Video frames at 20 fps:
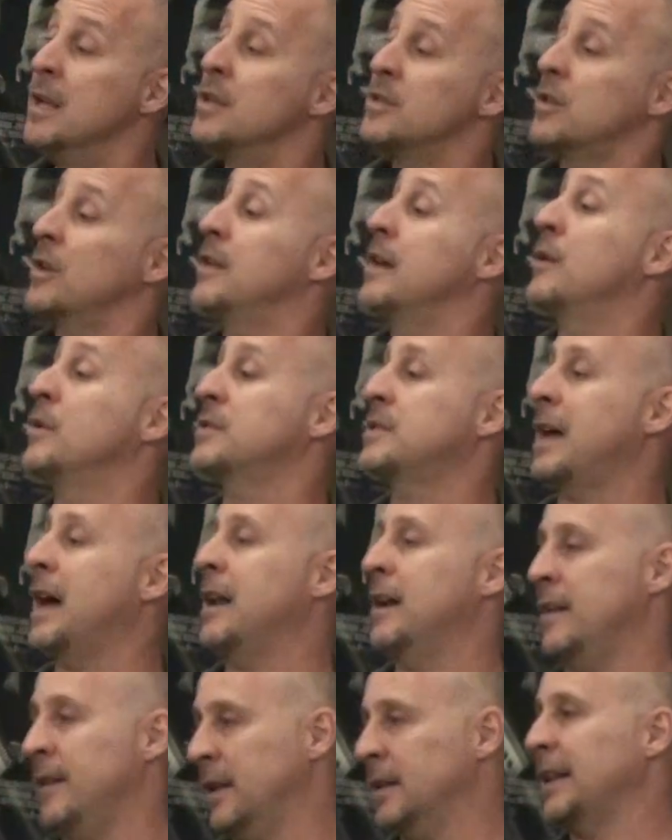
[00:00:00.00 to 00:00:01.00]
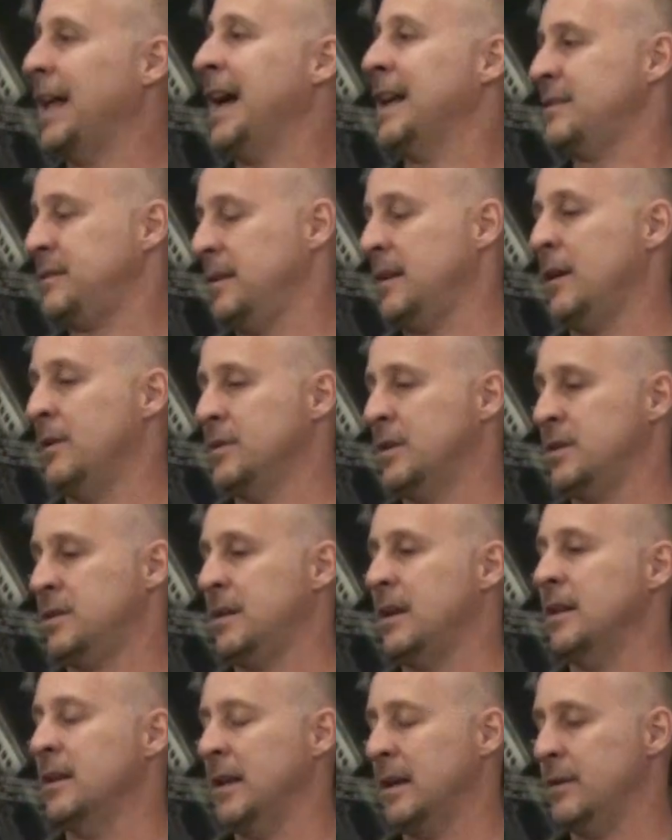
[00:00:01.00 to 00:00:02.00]
So there was that, and then lastly, I would just
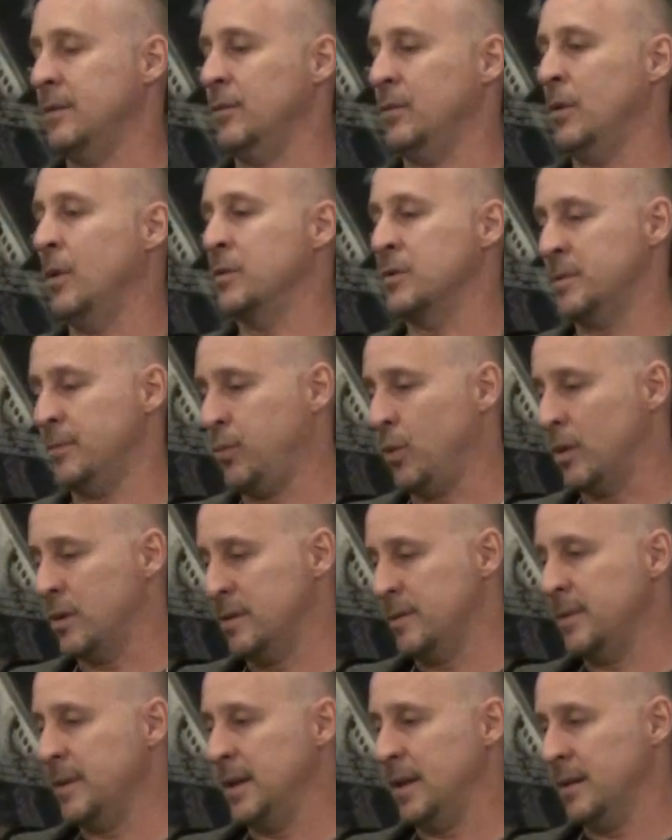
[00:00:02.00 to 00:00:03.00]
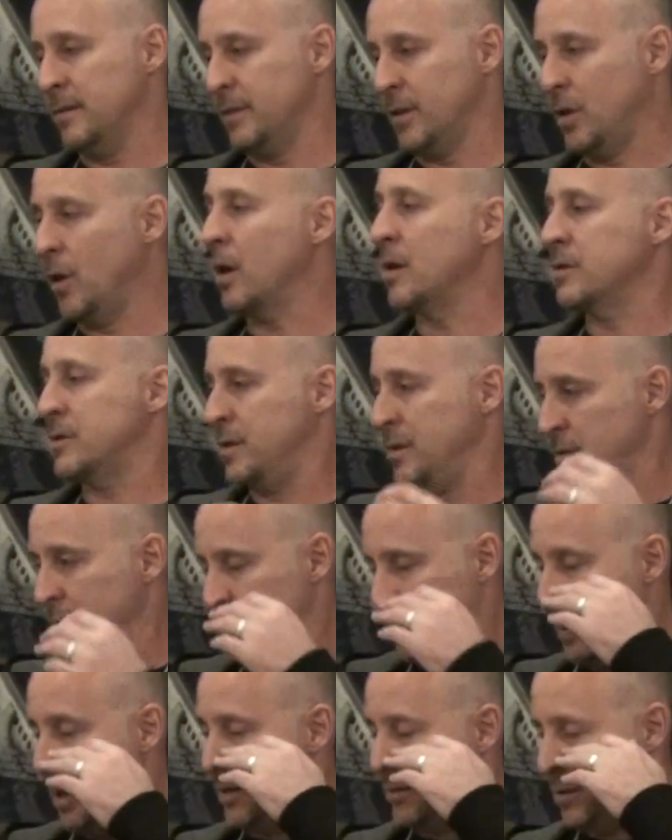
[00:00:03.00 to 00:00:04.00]
say that what was important to me in regard
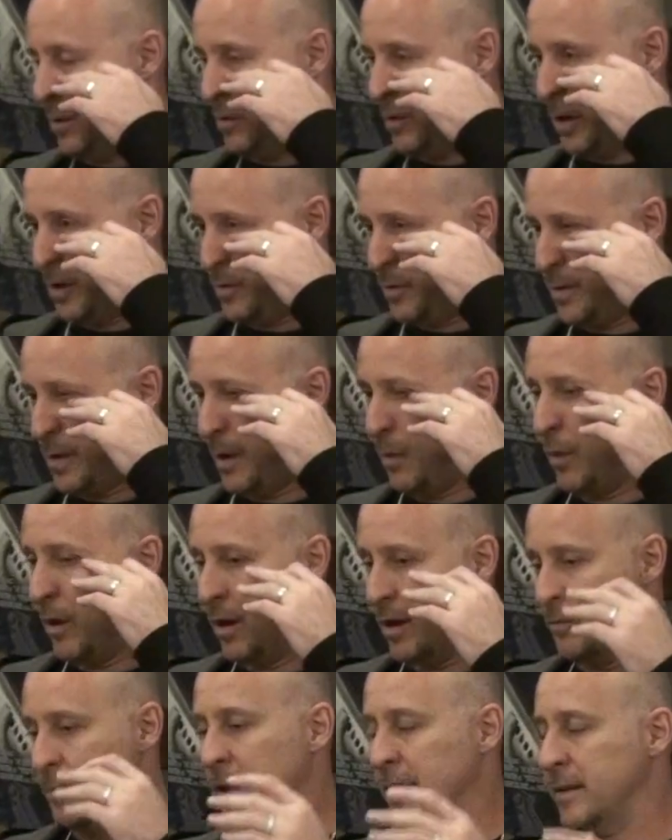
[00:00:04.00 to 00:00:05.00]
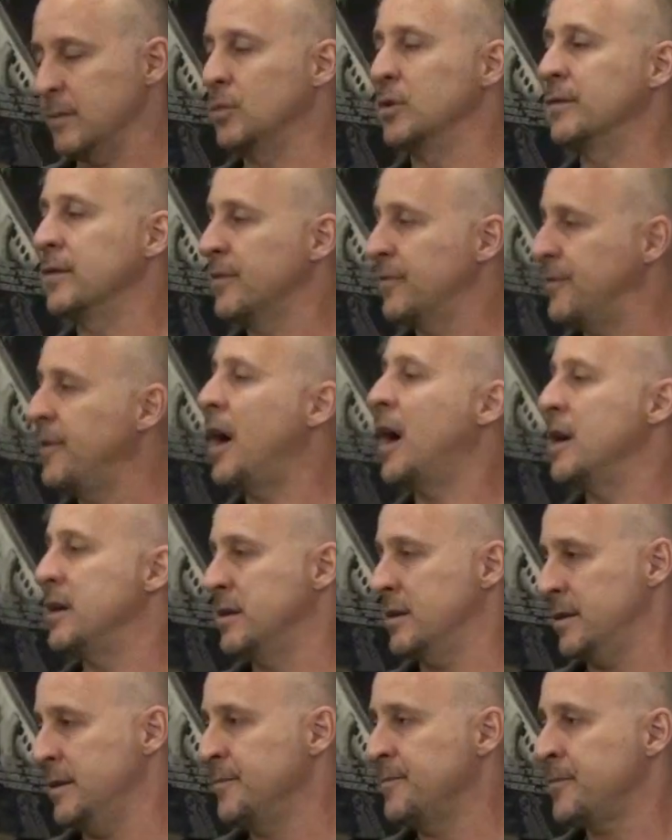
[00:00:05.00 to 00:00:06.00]
to answer your question was I wanted to make the movie fun.
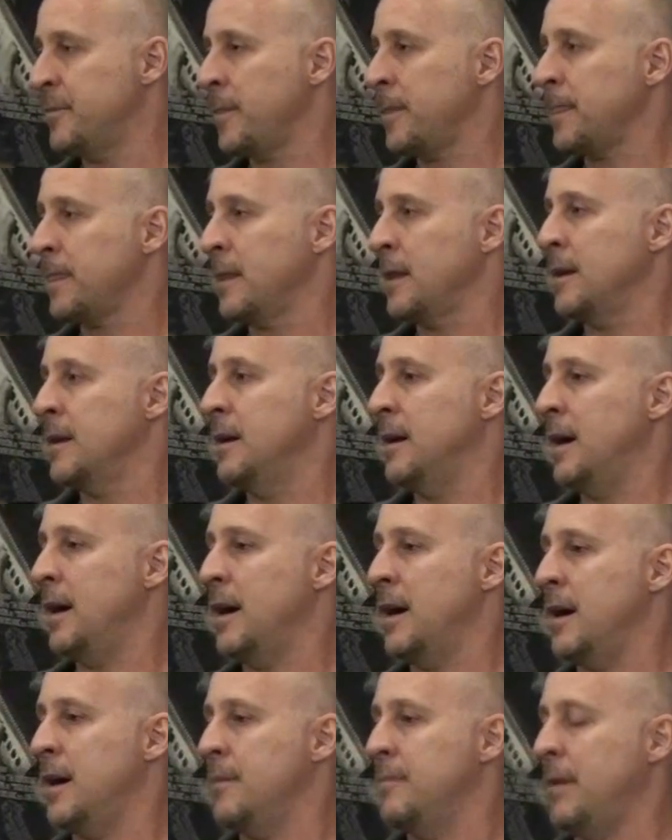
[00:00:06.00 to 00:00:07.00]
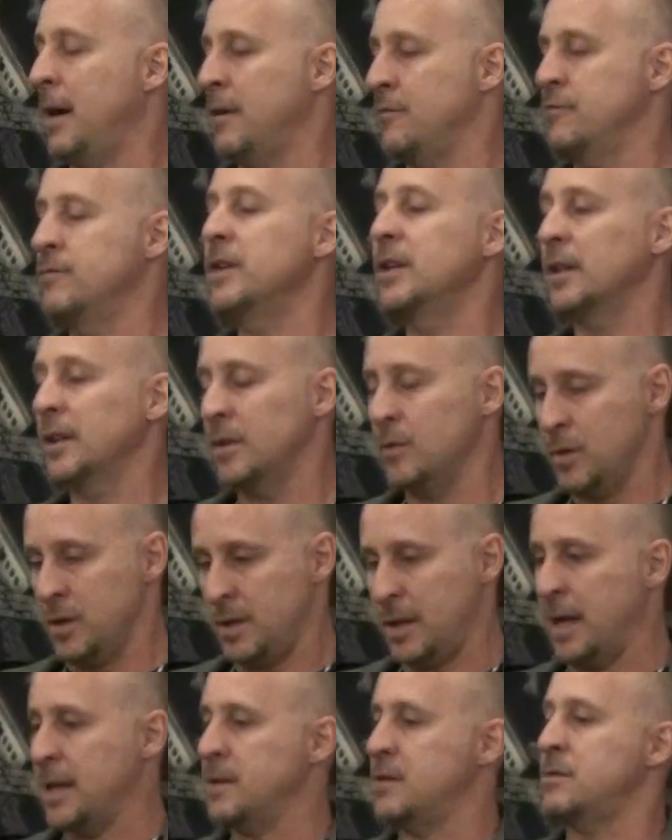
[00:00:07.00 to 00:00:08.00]
I really
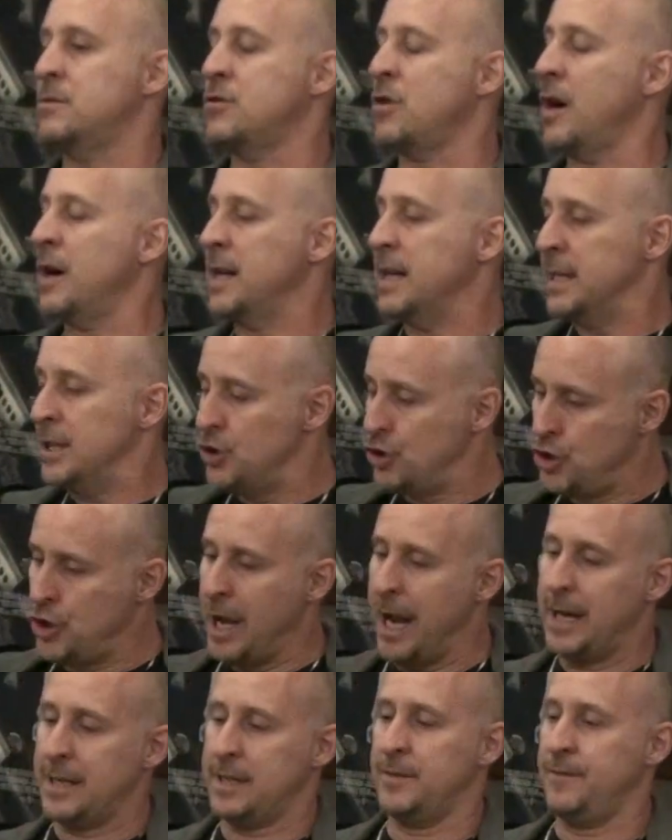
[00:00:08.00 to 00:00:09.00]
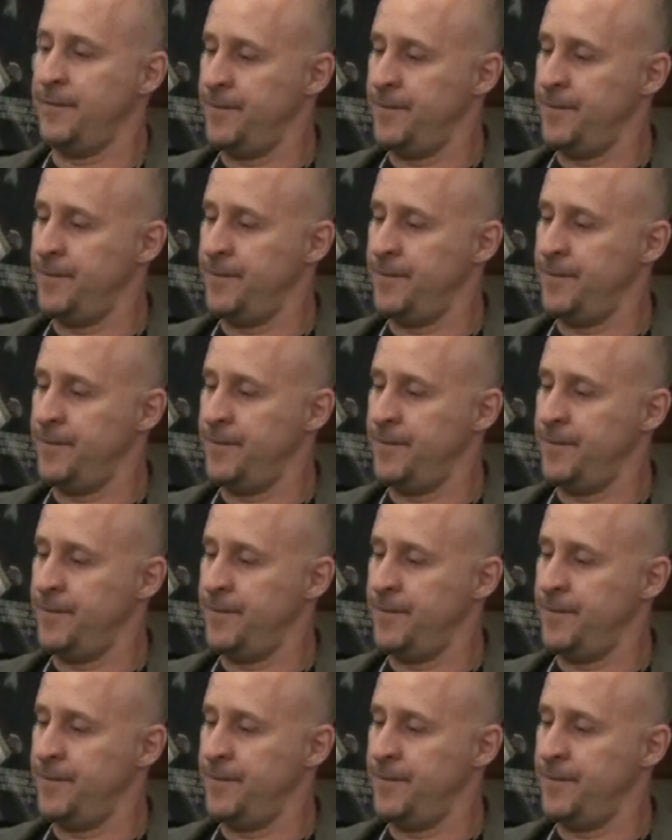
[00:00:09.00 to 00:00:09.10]
was like trying to inject